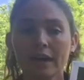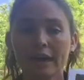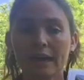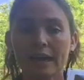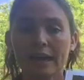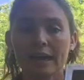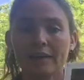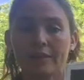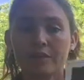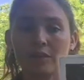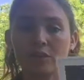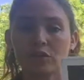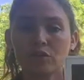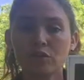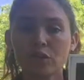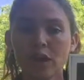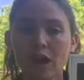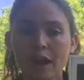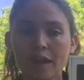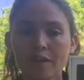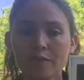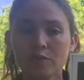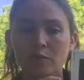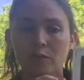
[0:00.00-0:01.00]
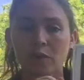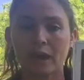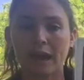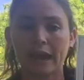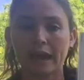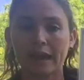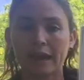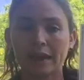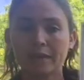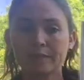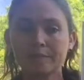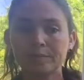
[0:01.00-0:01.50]
in the
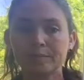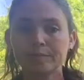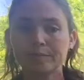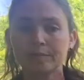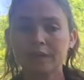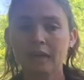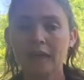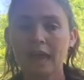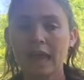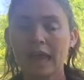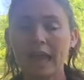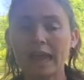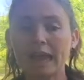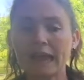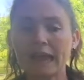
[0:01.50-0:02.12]
driveway. And